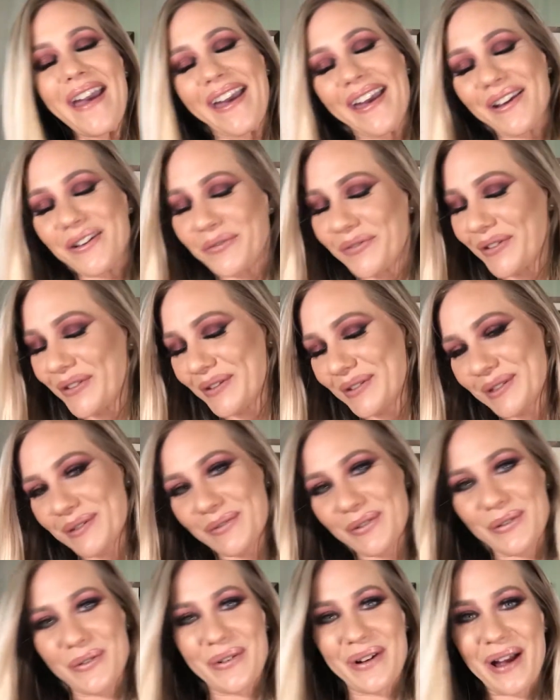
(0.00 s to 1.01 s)
And for those
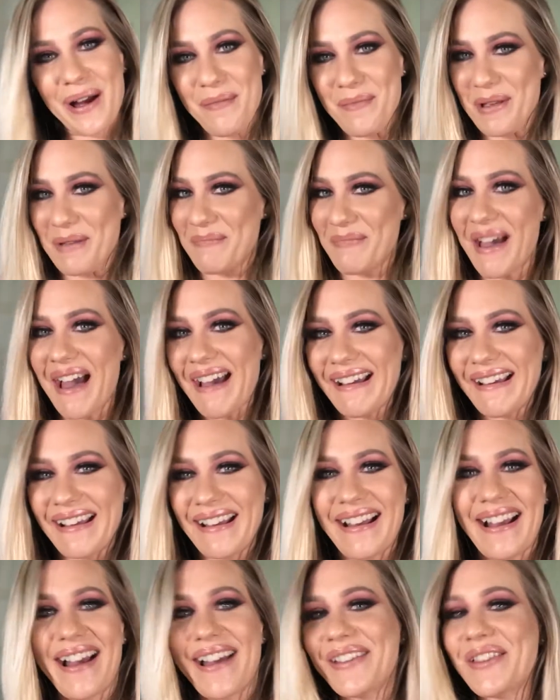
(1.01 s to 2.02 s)
of you coming
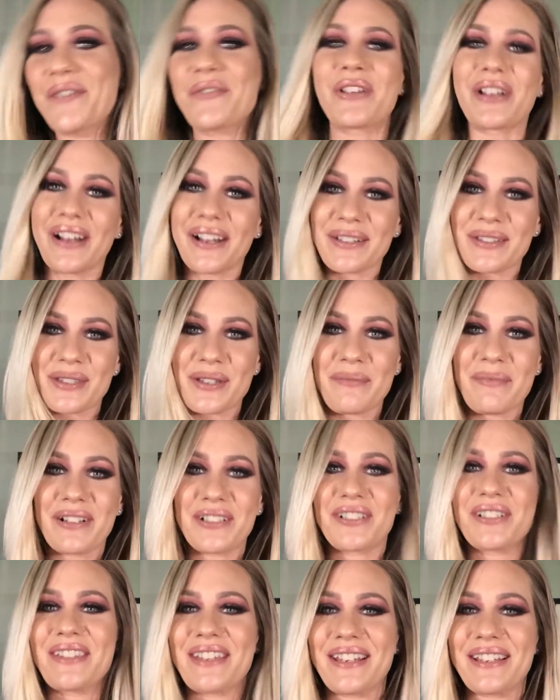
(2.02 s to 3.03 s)
back, I love you guys so
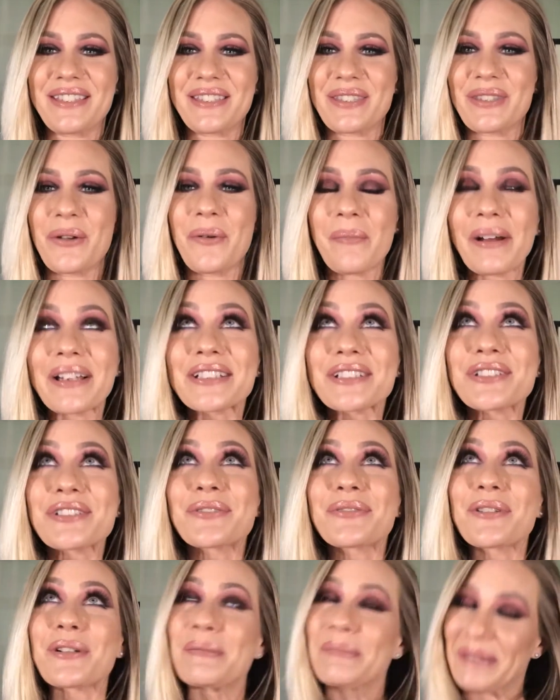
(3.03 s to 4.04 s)
much. Thanks so much
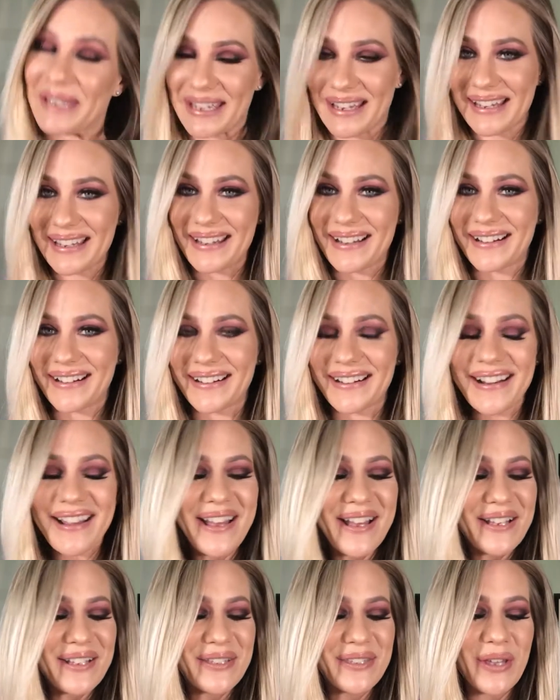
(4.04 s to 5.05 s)
for being here.
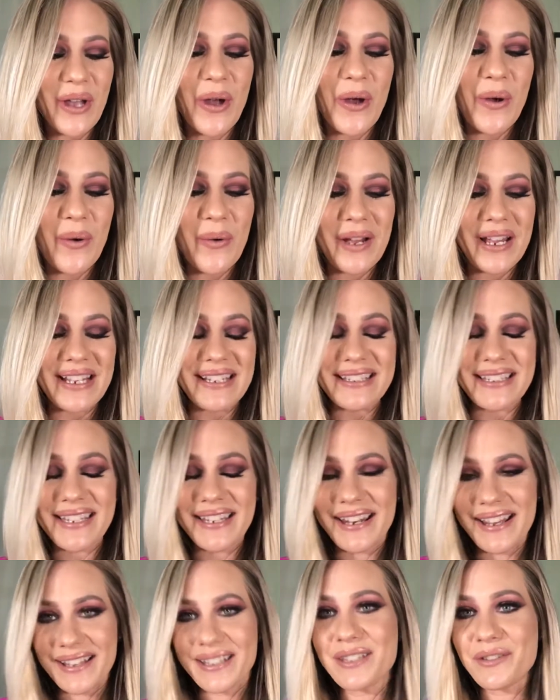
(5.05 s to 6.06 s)
So in
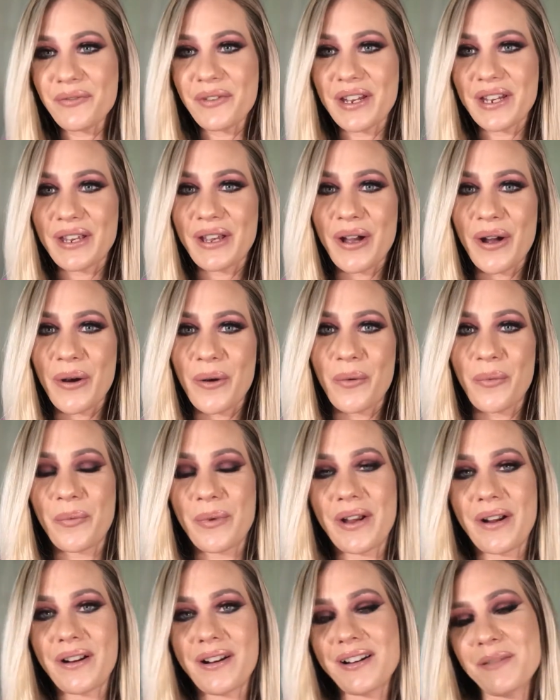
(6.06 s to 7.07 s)
today's video,
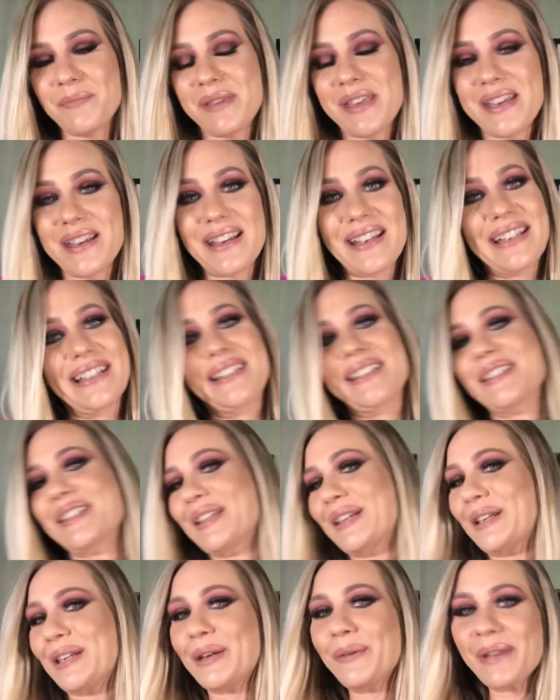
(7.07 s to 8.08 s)
we are going to be
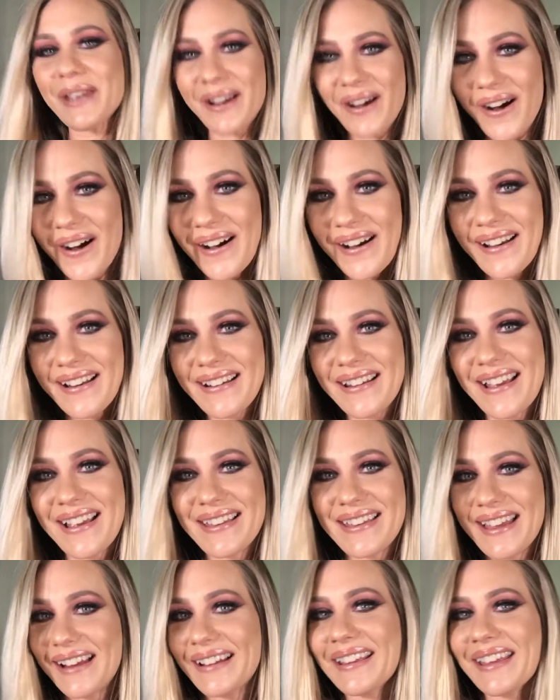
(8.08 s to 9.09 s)
continuing on
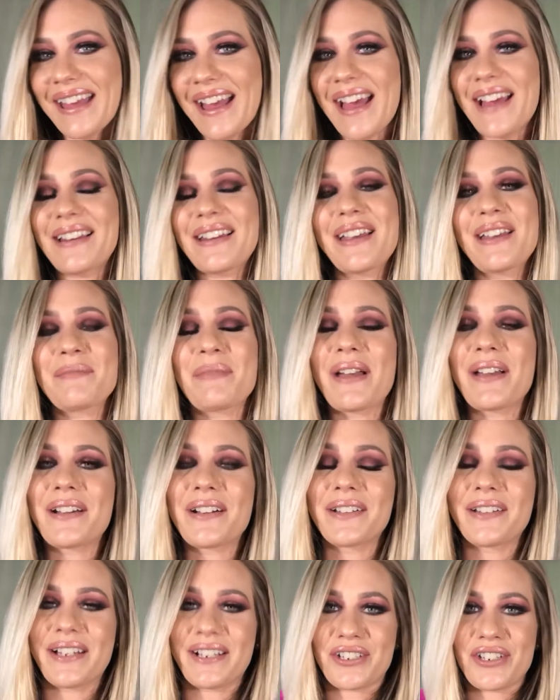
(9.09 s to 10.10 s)
yet again in my
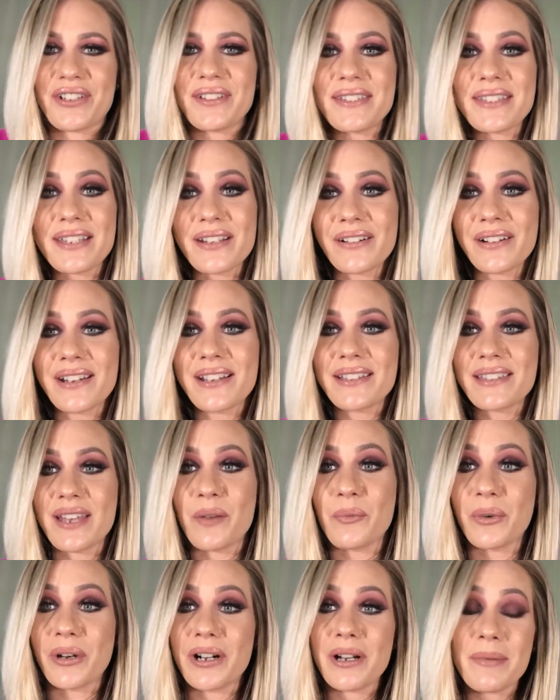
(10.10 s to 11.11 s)
collection series,
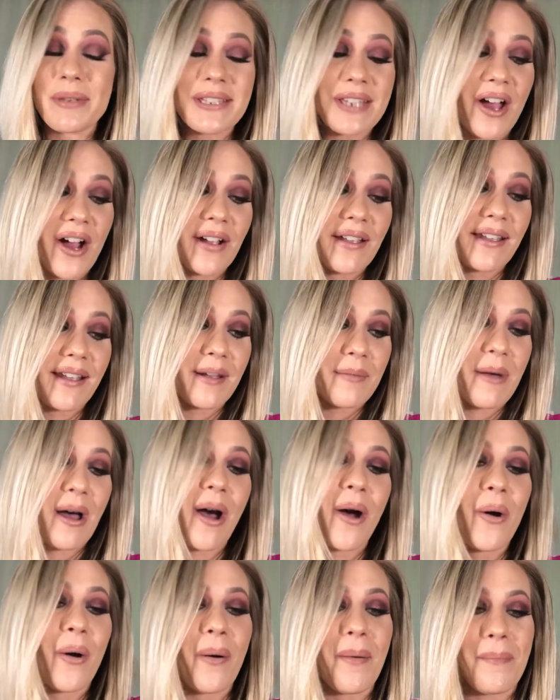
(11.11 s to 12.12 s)
and we're going to be talking
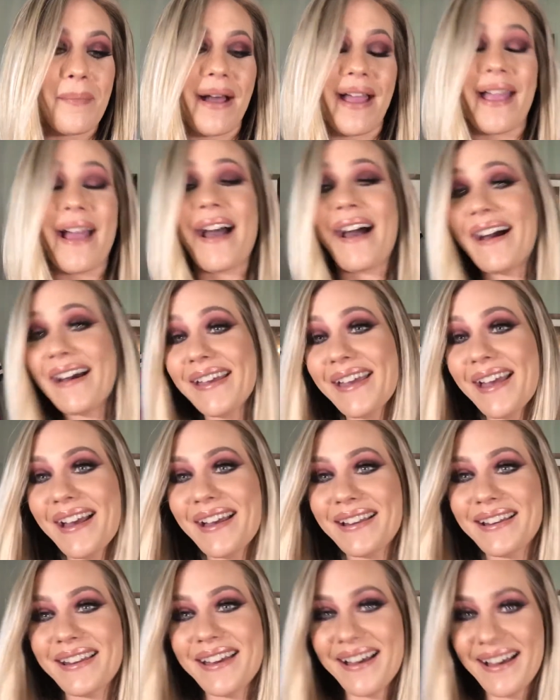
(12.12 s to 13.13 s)
about my
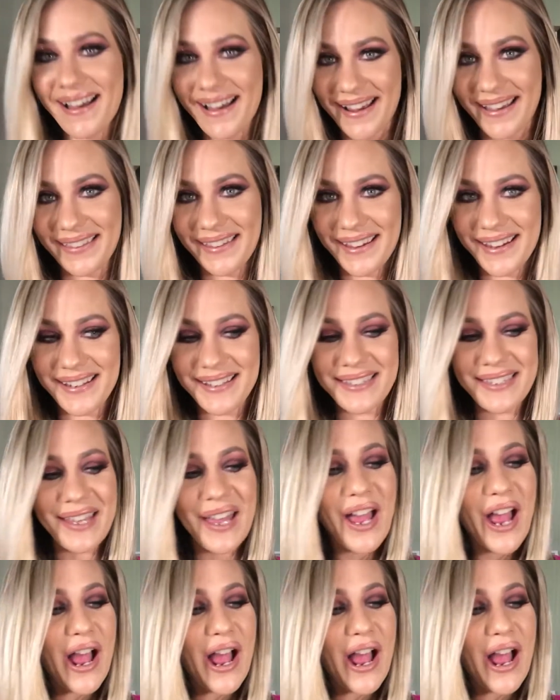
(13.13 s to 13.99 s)
high-end highlights.